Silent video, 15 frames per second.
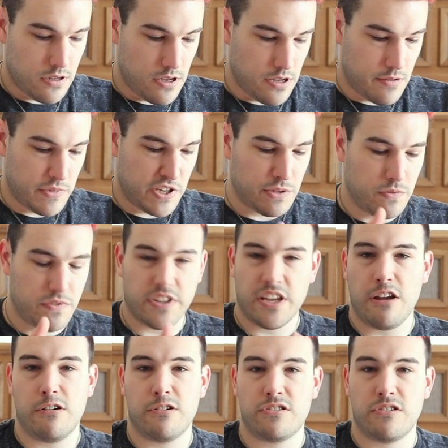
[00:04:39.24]
Um, because with the
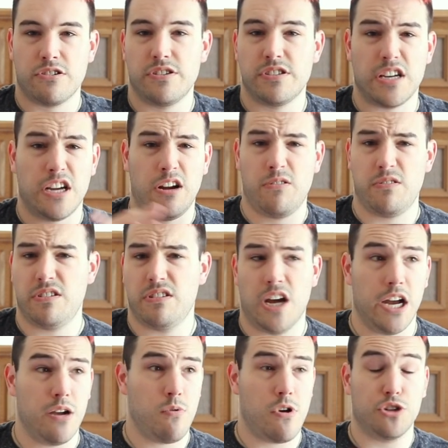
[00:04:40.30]
care instructions, I already,
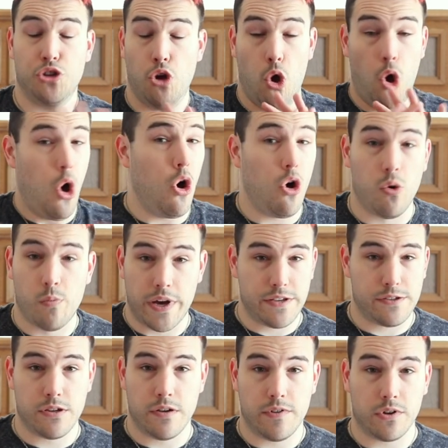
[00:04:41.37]
I wash all my
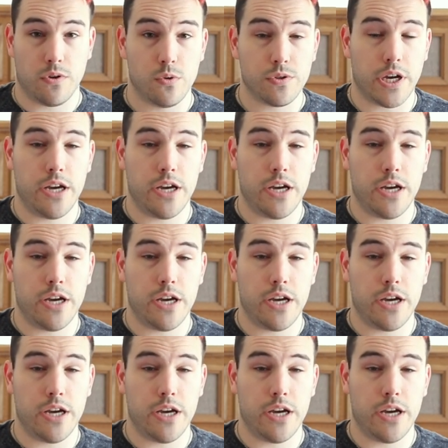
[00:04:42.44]
stuff on cold.